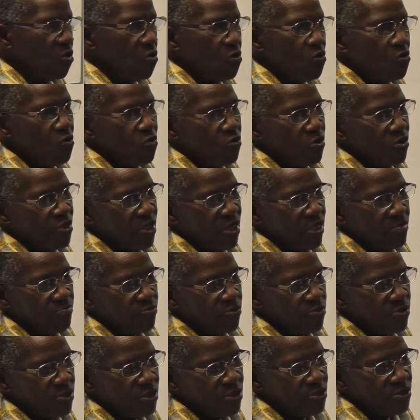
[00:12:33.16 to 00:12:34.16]
Or they'll
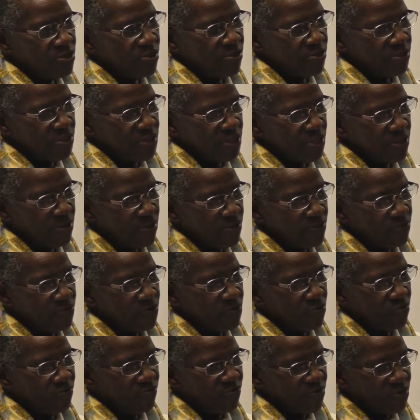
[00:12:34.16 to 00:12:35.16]
put the dirty clothes
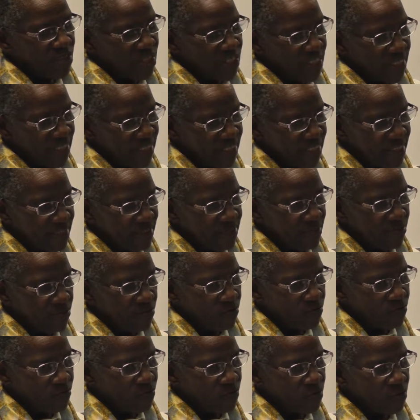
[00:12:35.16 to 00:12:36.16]
over the clean
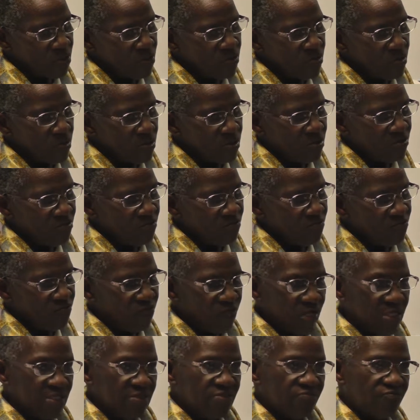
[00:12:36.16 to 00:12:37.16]
clothes,
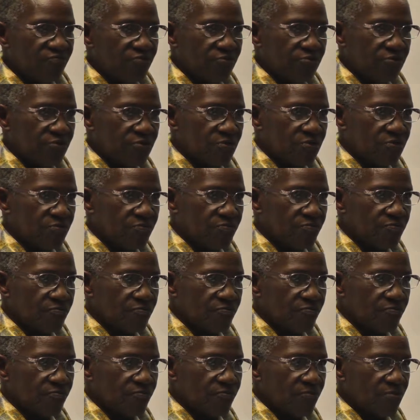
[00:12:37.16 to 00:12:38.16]
vice versa.
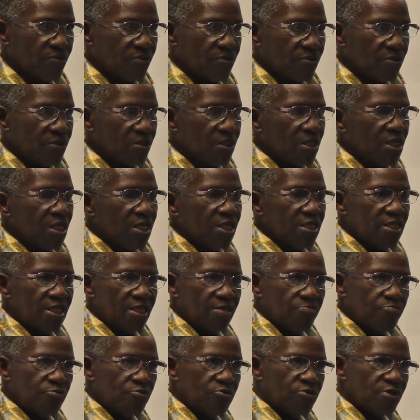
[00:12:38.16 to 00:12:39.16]

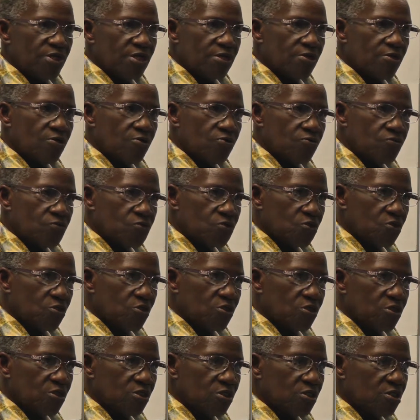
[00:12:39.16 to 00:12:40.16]
They'll put their clothes
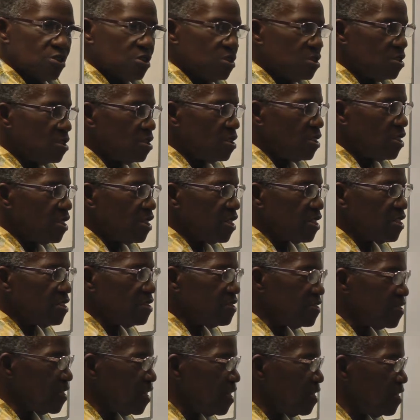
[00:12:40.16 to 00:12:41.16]
on
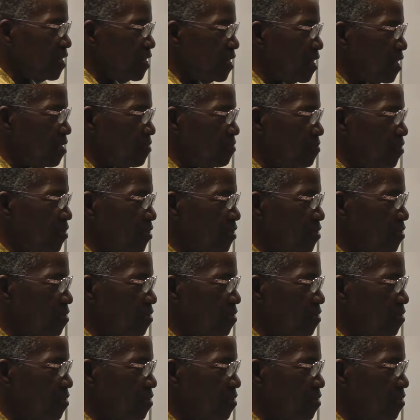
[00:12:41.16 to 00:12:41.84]
inside out.